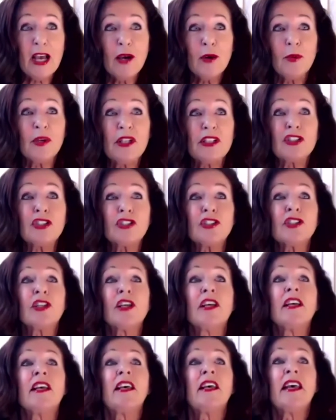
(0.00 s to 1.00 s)

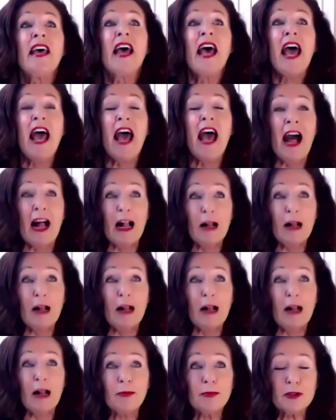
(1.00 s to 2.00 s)
which help
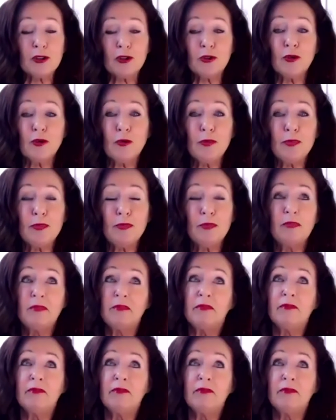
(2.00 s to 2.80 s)
to